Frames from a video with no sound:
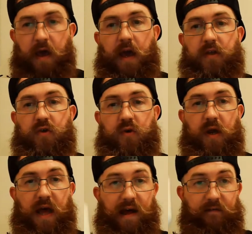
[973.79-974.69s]
And you can
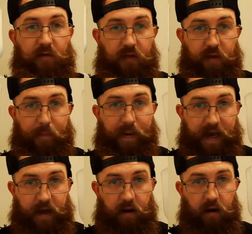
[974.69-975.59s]
have the
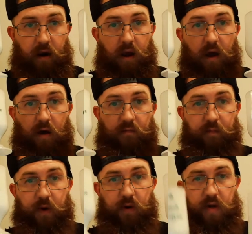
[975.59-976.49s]
pair of
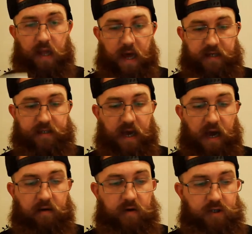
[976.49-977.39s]
milk glass
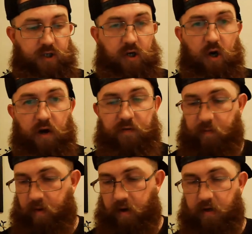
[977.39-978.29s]
Irish coffee
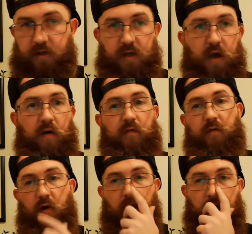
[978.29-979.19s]
mugs
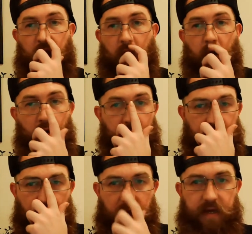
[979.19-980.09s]
for a low
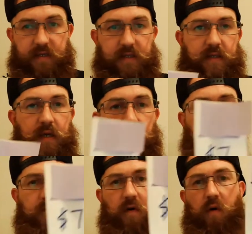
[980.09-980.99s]
price
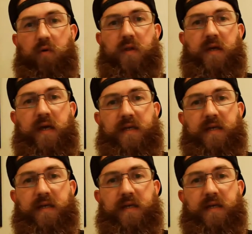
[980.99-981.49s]
of only